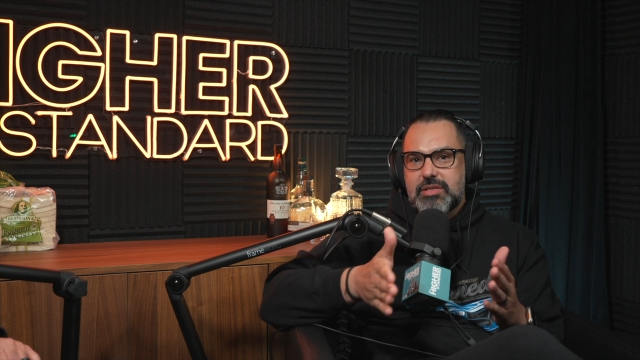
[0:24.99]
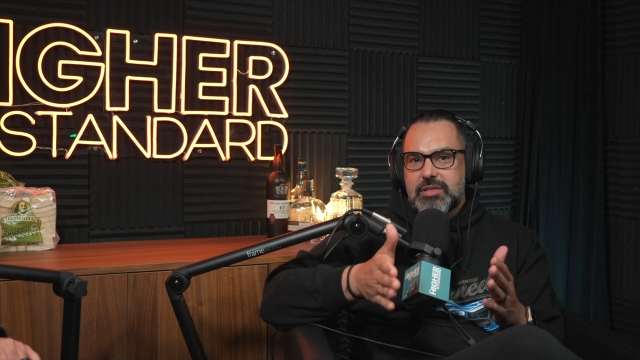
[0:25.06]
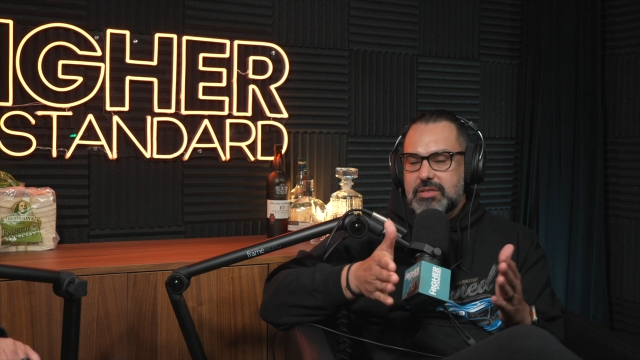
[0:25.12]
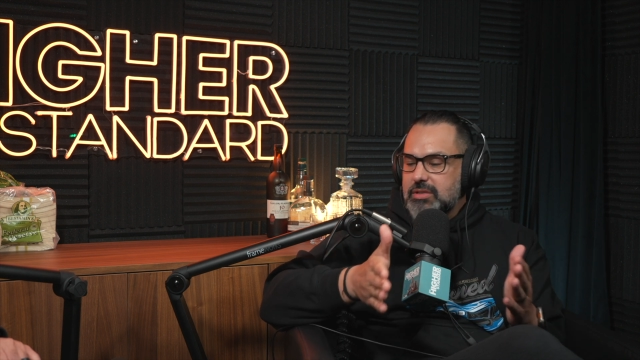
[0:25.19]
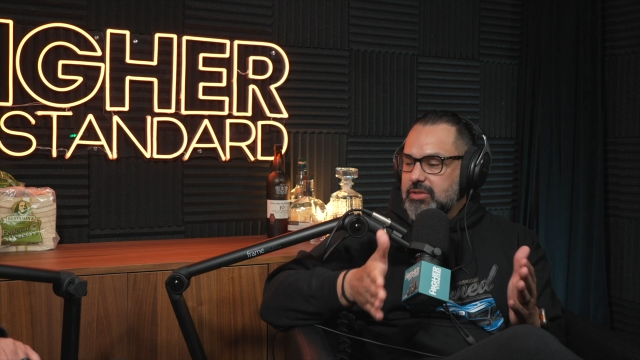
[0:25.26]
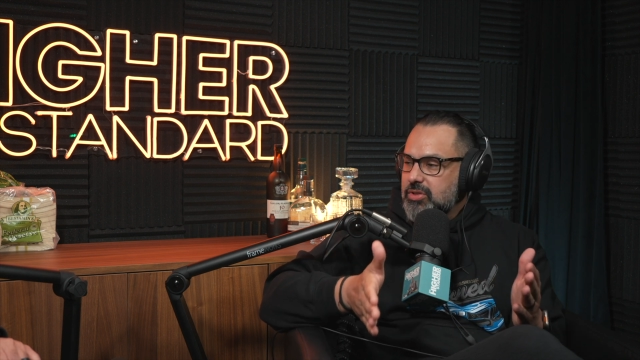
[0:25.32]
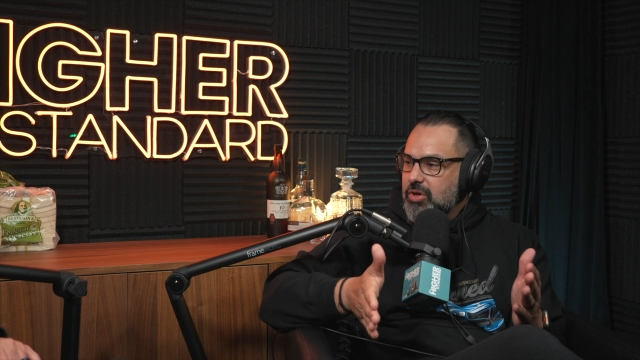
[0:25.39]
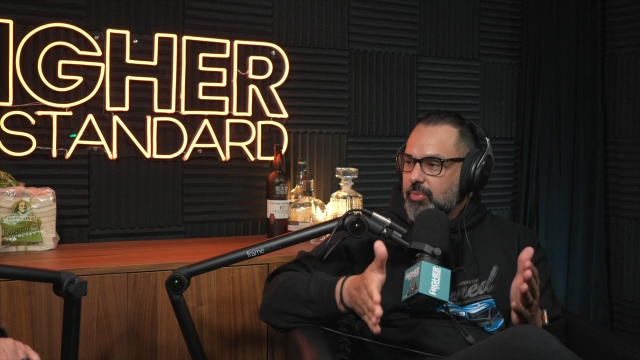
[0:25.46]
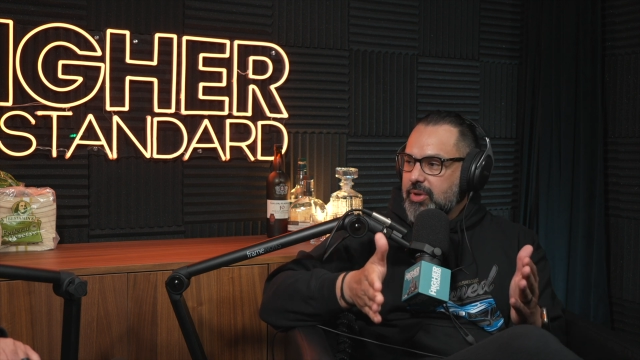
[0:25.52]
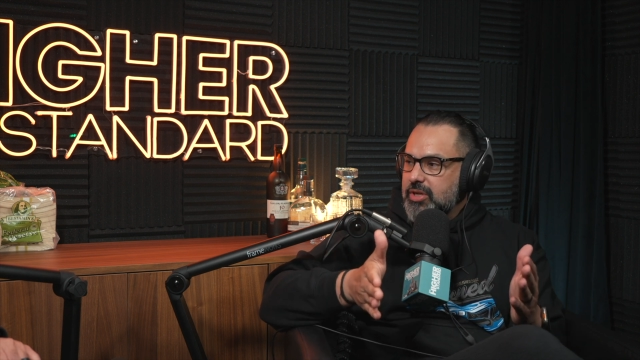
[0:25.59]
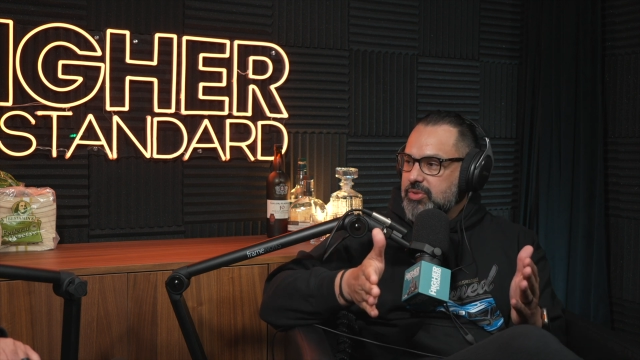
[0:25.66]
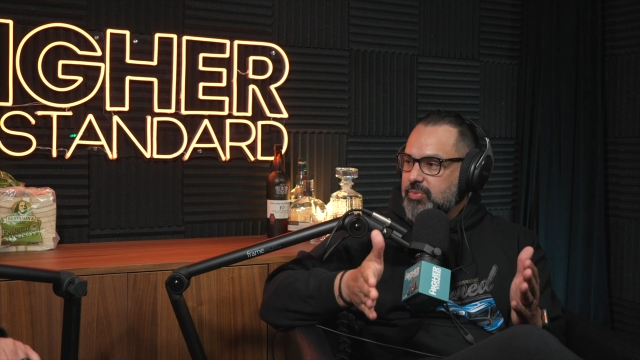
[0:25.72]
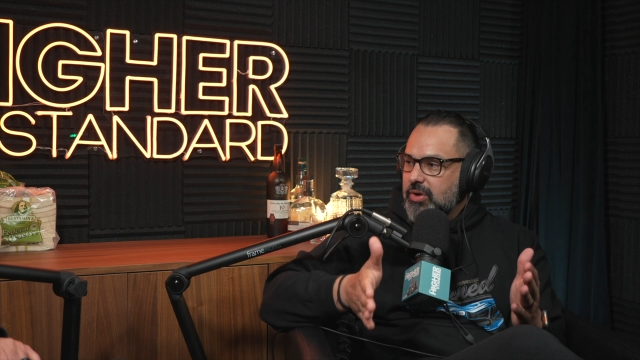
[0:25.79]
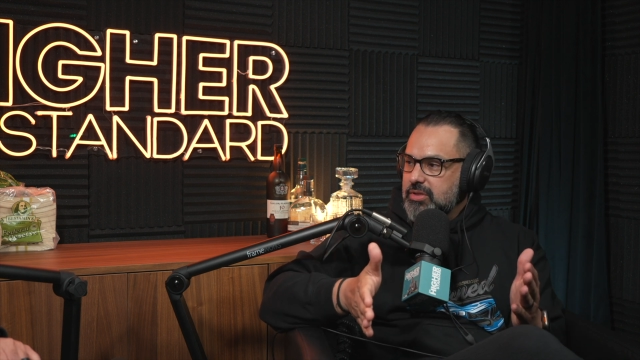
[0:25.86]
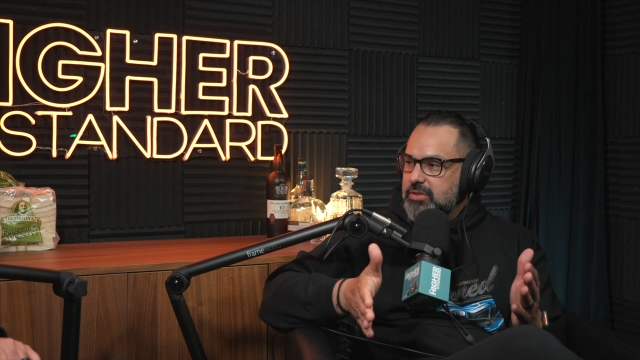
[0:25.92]
listening to the show made a
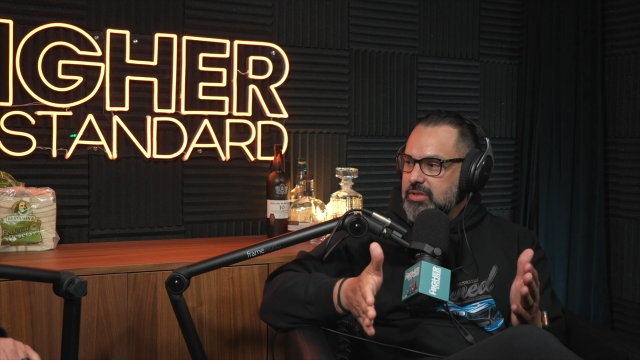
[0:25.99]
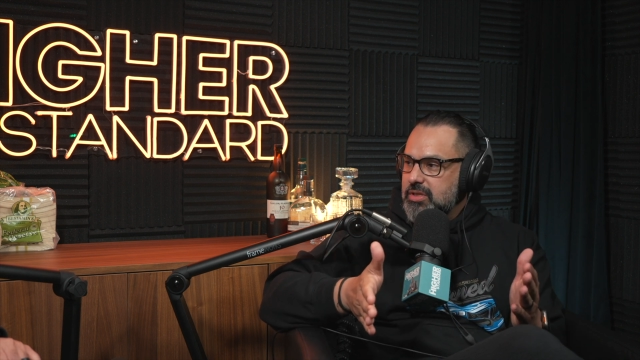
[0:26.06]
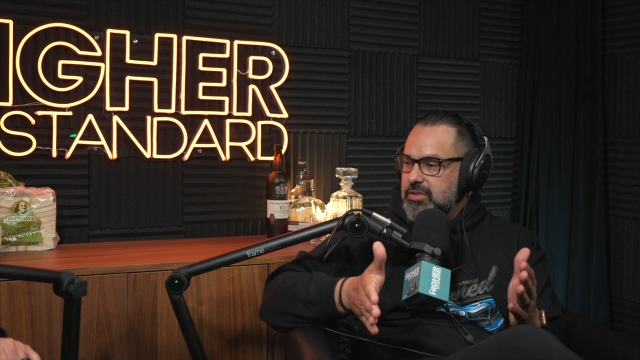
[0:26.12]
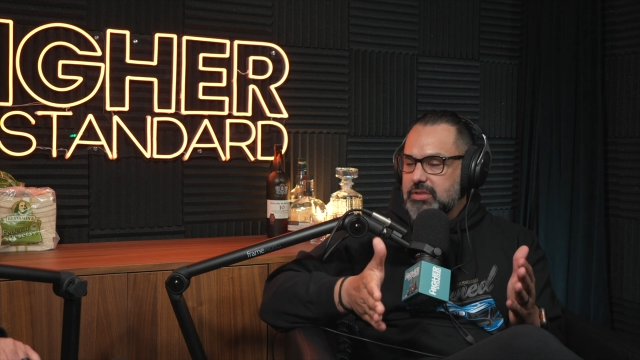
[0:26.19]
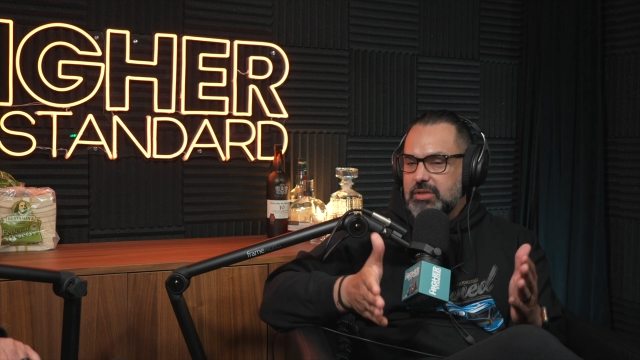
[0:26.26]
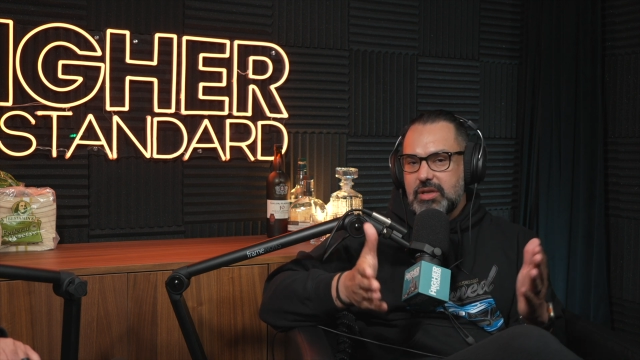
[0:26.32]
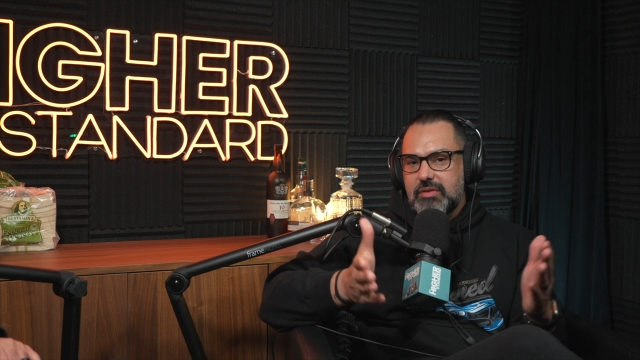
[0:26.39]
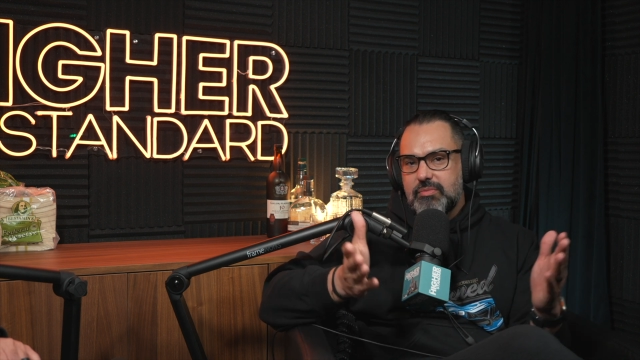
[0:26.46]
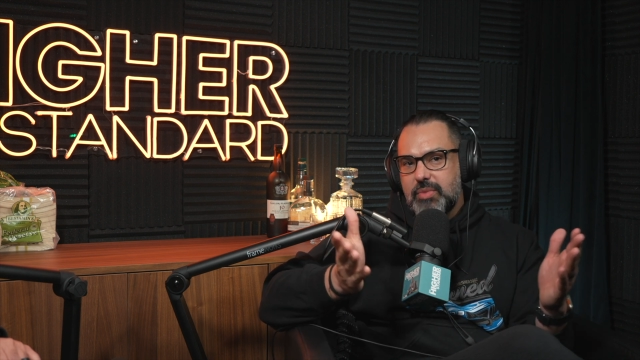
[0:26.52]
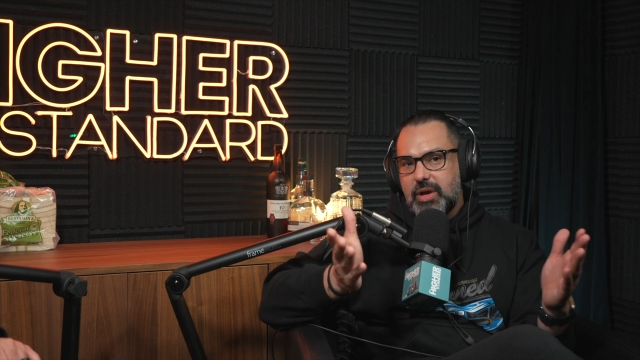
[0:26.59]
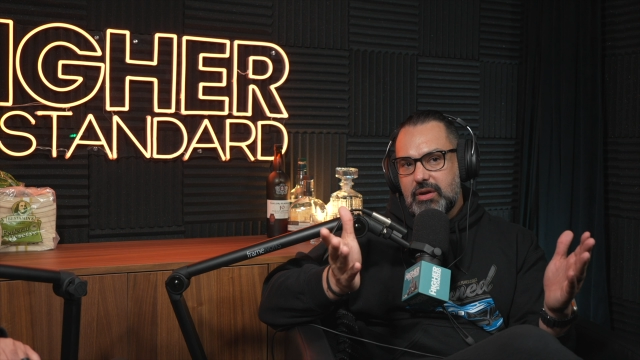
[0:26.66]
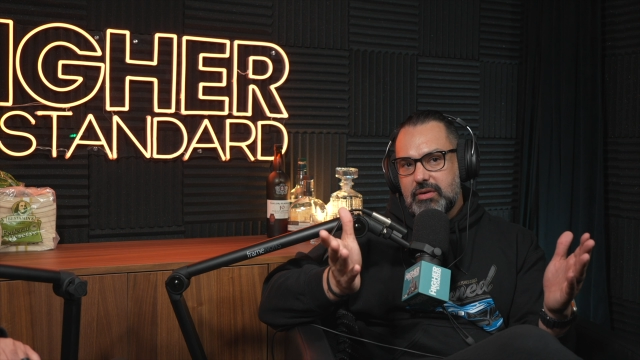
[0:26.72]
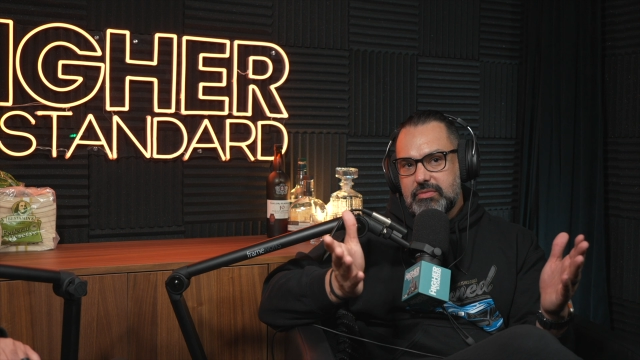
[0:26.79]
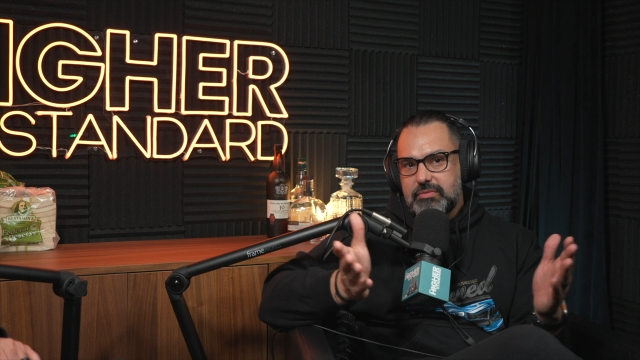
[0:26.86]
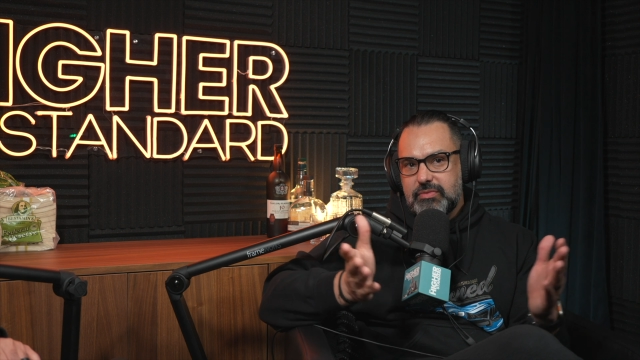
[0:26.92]
smart decision, then even
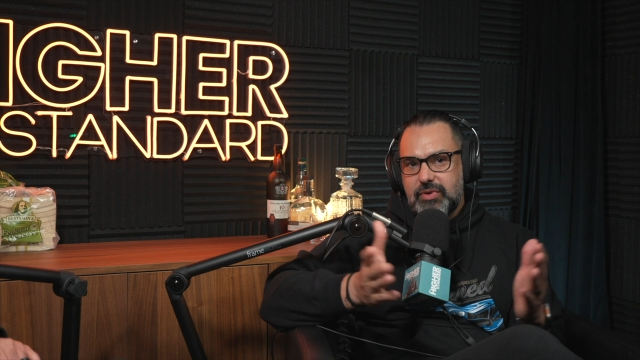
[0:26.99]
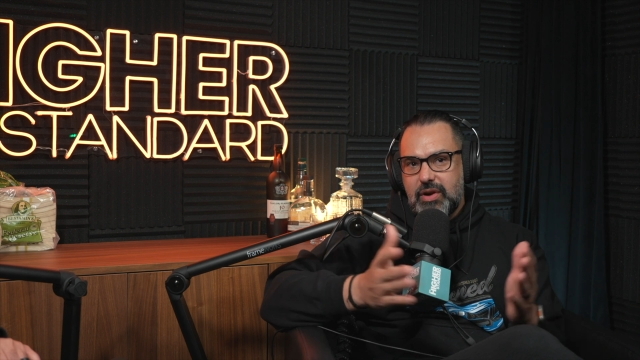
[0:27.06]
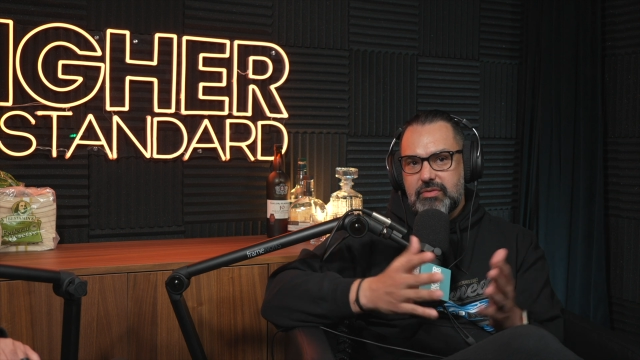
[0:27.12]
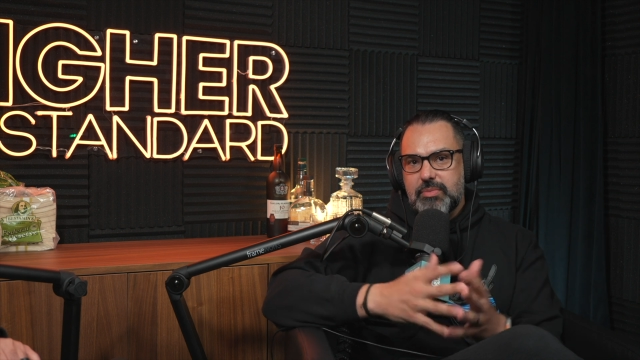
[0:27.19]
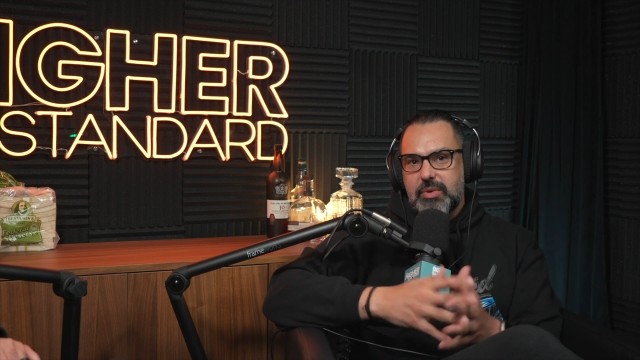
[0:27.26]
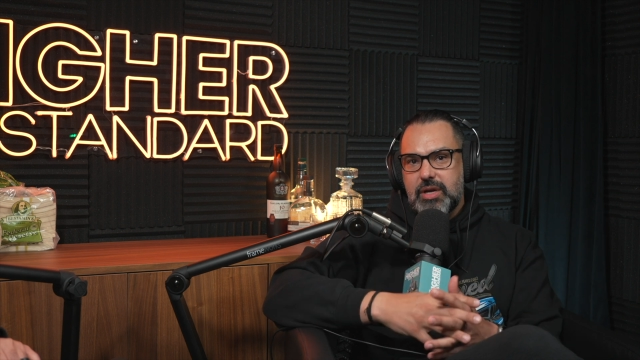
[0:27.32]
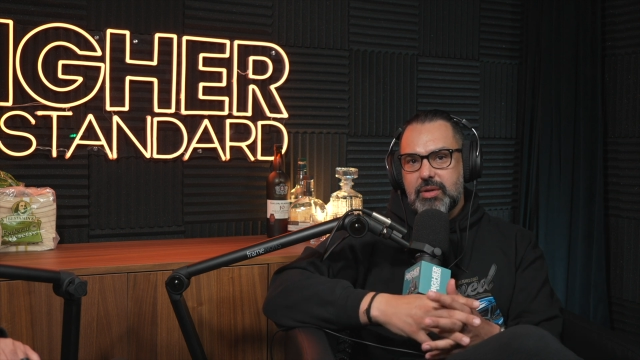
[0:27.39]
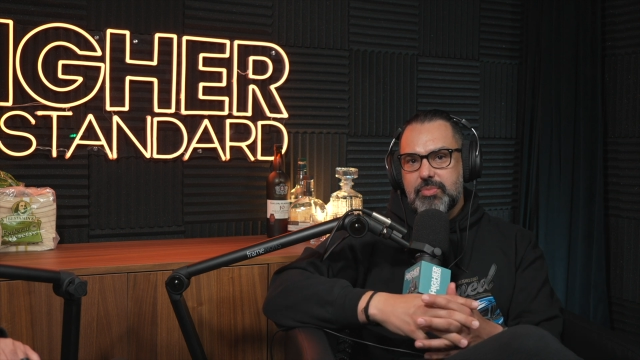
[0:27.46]
better for everybody.